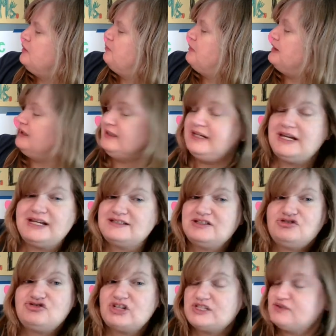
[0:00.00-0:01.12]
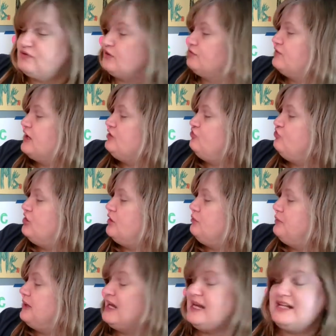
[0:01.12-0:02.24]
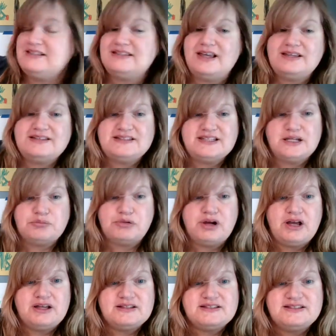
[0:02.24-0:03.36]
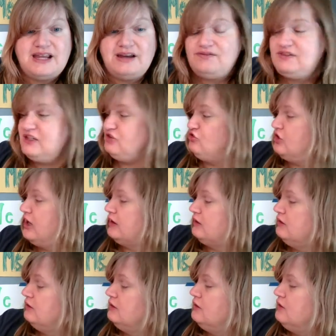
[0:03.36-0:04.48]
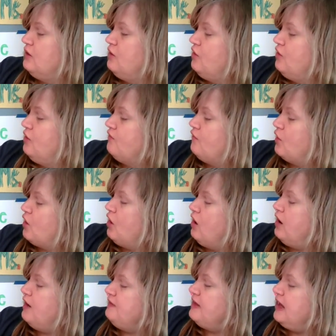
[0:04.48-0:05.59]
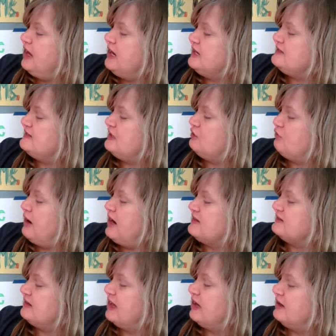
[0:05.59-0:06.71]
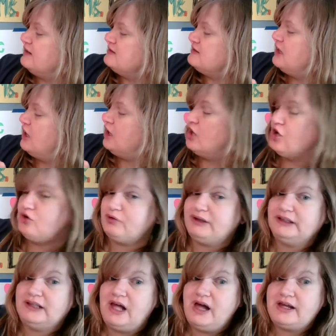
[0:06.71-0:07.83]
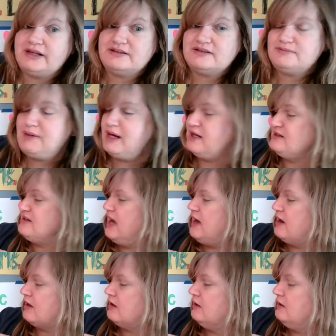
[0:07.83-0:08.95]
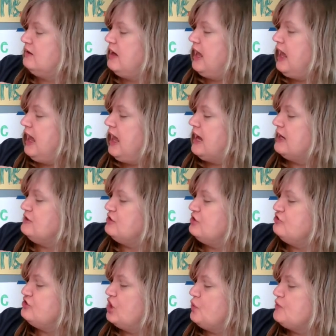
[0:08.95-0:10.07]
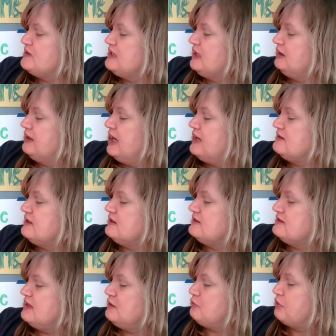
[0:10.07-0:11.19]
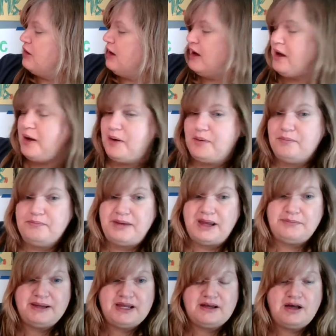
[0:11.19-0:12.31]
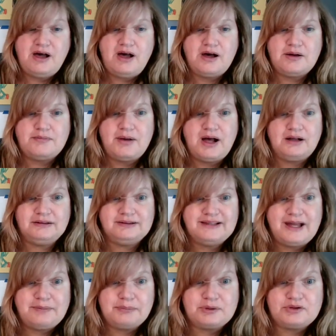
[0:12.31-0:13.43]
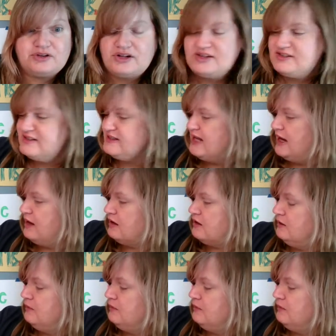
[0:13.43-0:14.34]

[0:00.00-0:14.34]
But it isn't just for friendship, it's a zebra safety check. For on the hazy grasslands, hungry lions may attack, and a dozing lazy zebra may become a leopard snack.